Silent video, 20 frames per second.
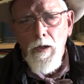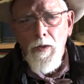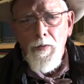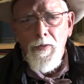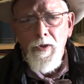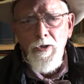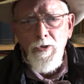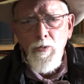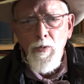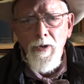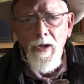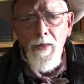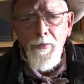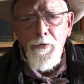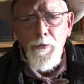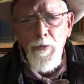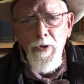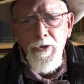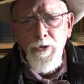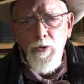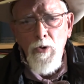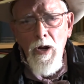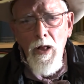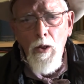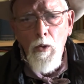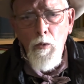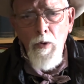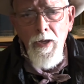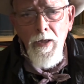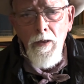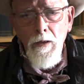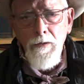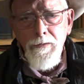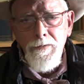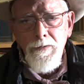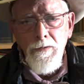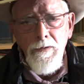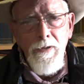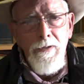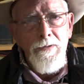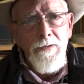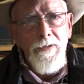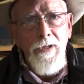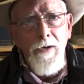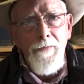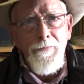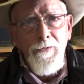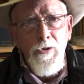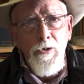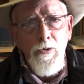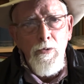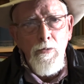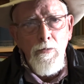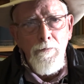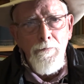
This one had 3 trail wheels instead of 2.